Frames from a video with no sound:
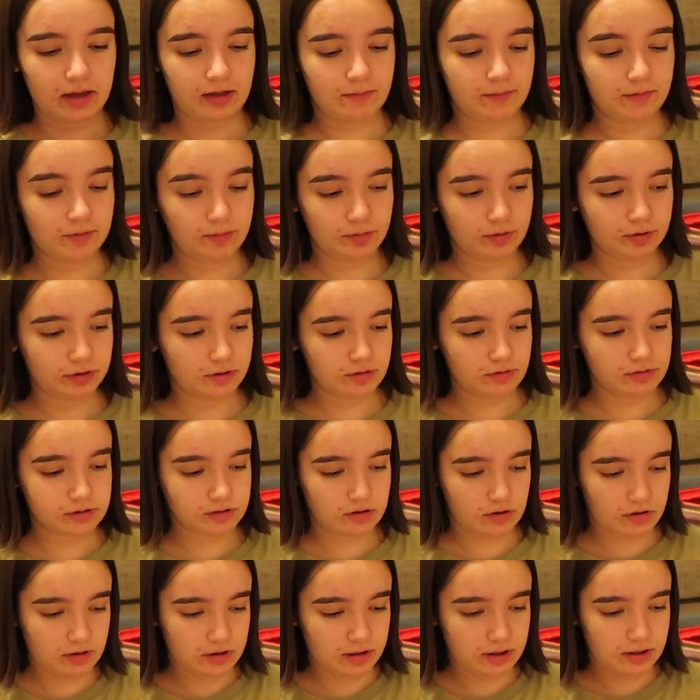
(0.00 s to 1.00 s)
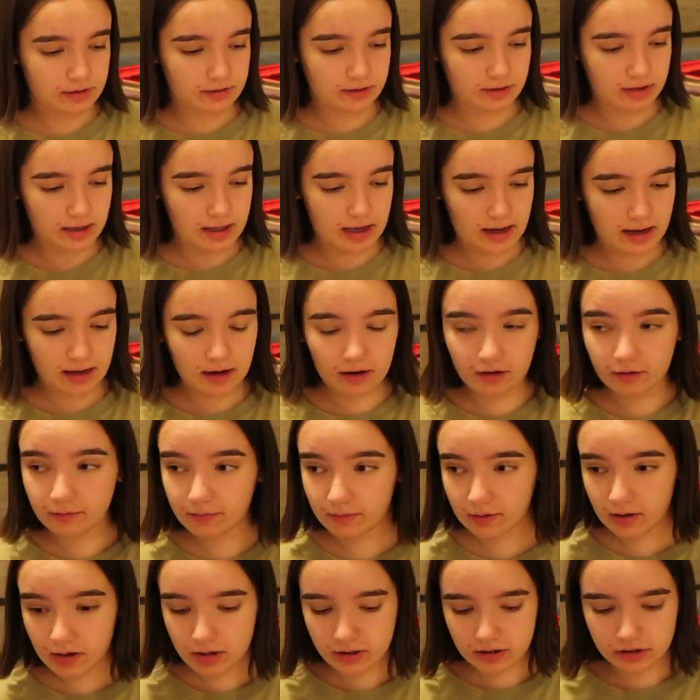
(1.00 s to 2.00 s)
I'm gonna put those on the
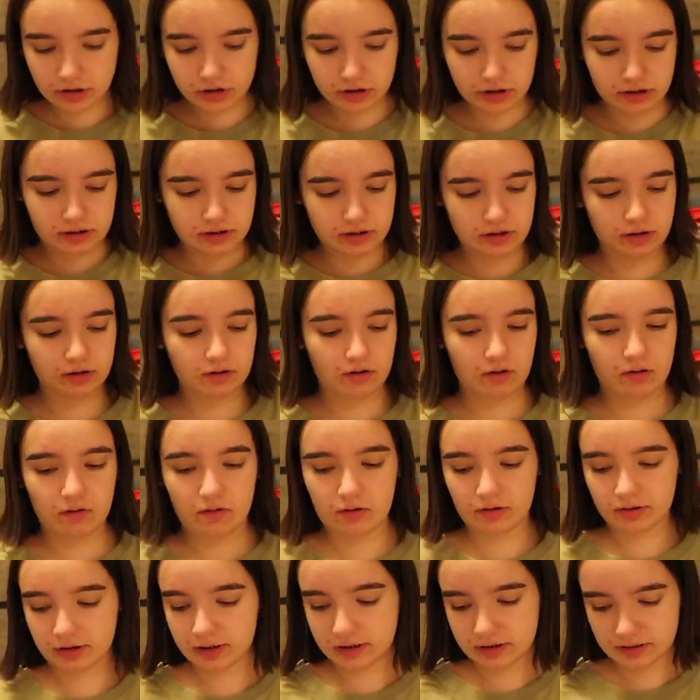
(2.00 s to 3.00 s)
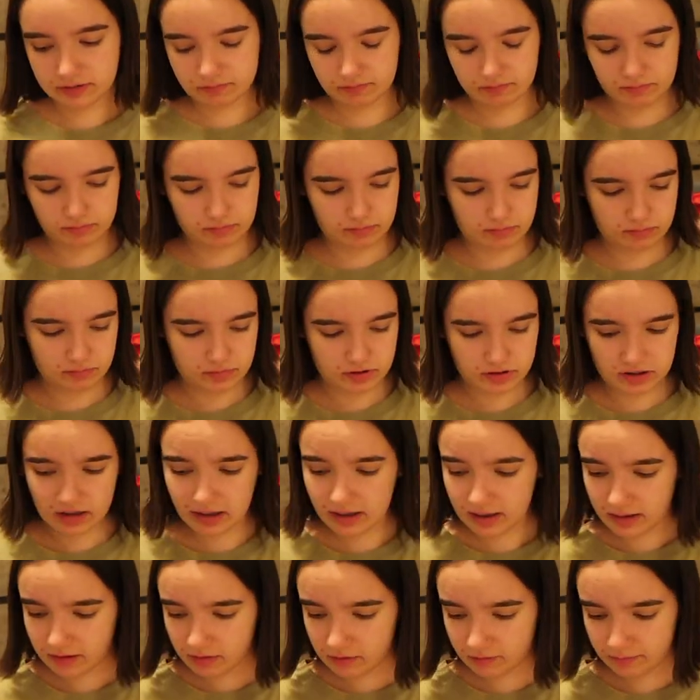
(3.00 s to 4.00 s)
hairbrush. That's gonna go on this
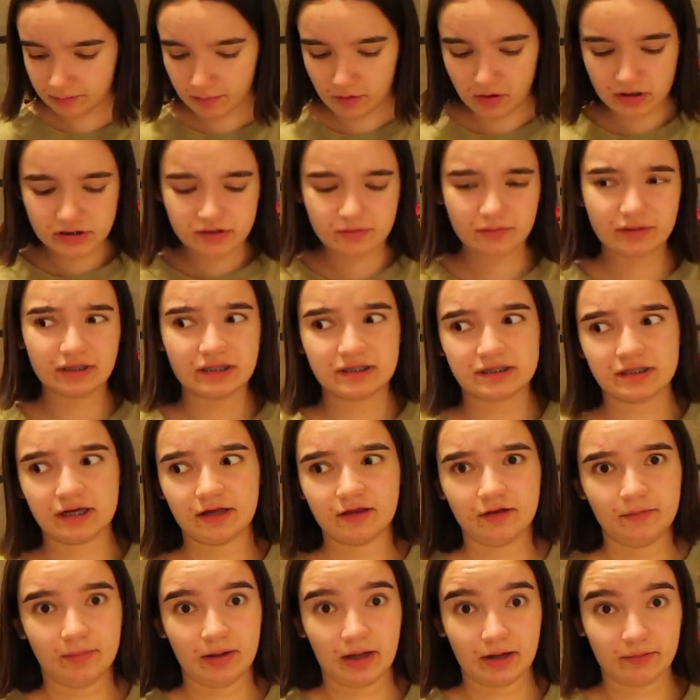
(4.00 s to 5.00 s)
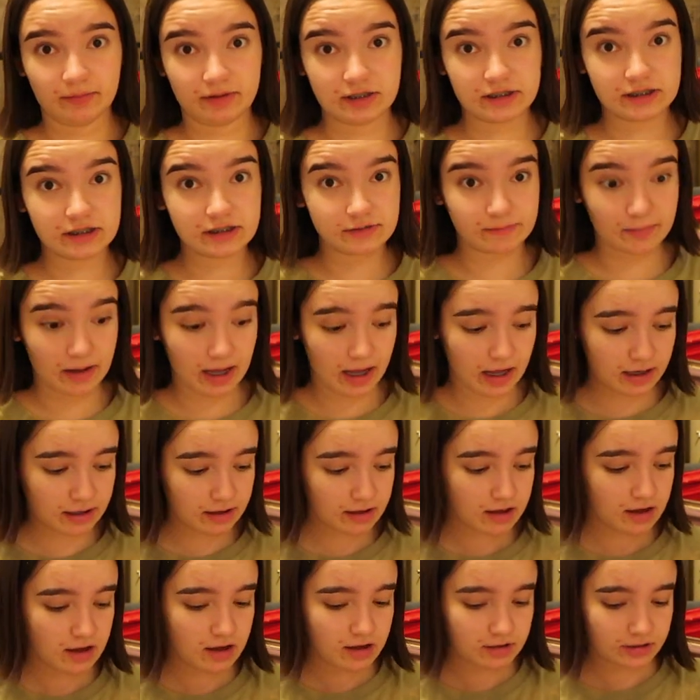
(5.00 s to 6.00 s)
side or possibly inside the bag because this
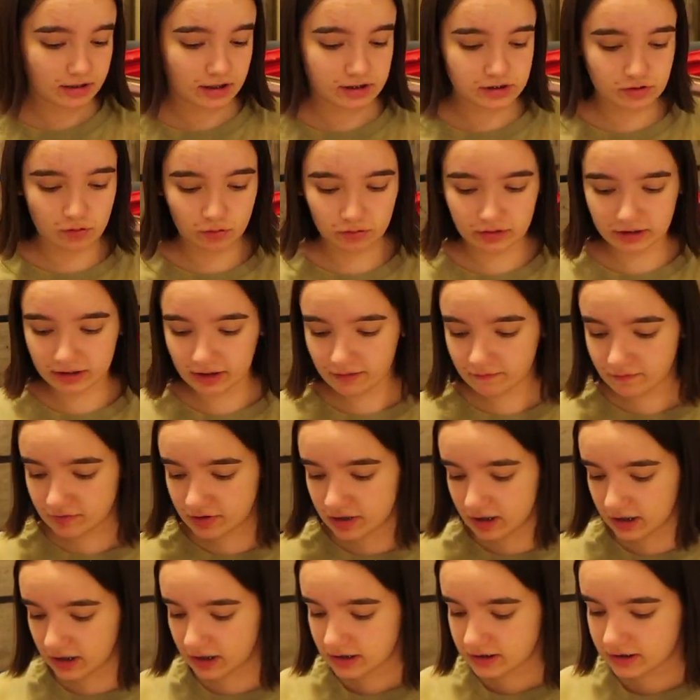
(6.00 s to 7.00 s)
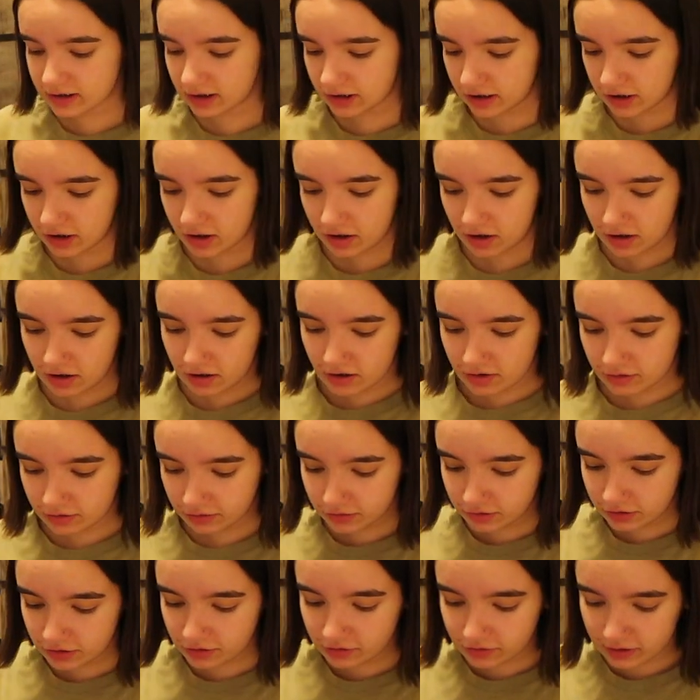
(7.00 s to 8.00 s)
bag that's holding everything is like
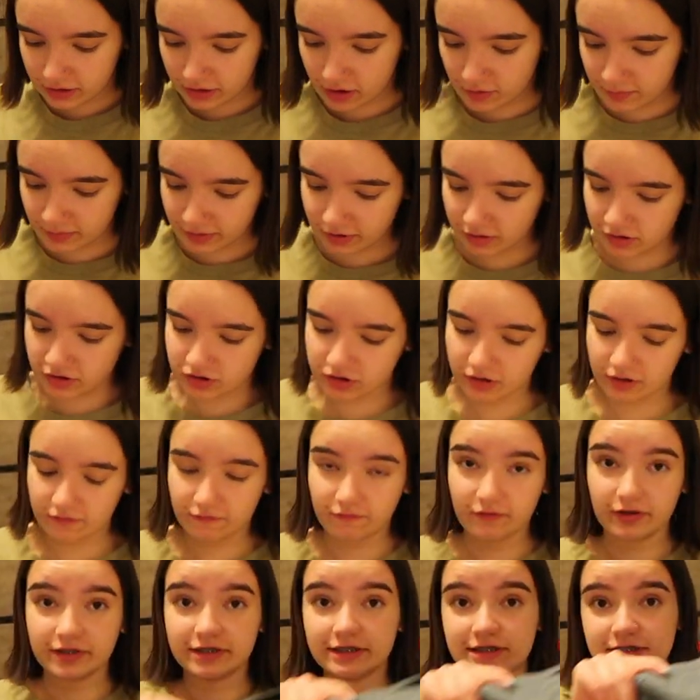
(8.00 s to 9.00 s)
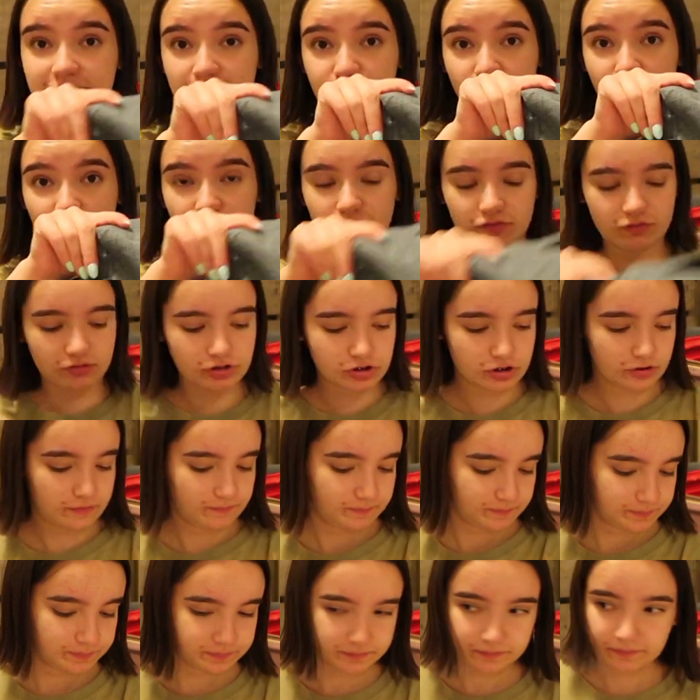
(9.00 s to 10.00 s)
literally, oh my gosh, look, it fits. It's huge.
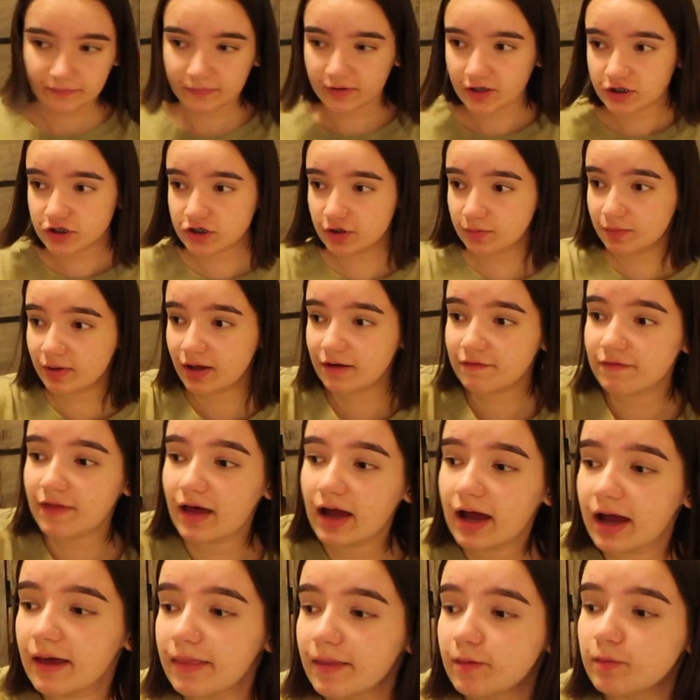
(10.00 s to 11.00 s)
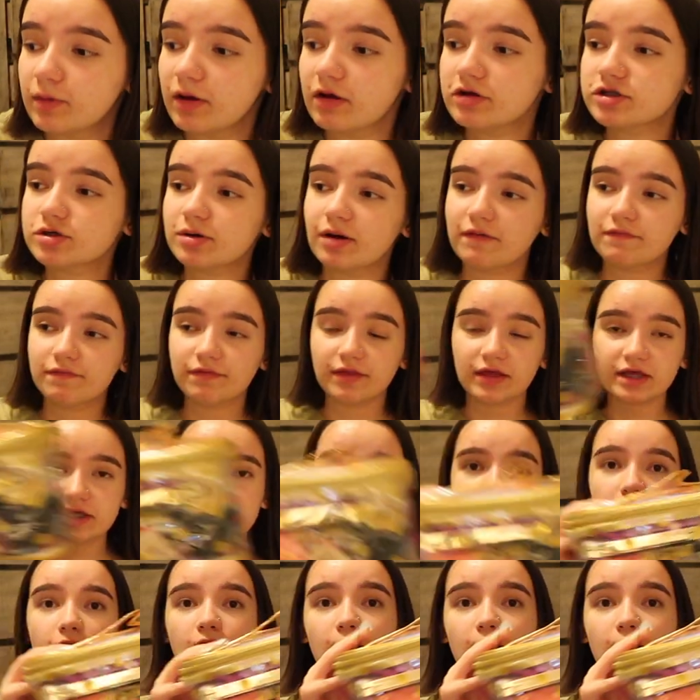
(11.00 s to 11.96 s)
So then we have that, and then we also have this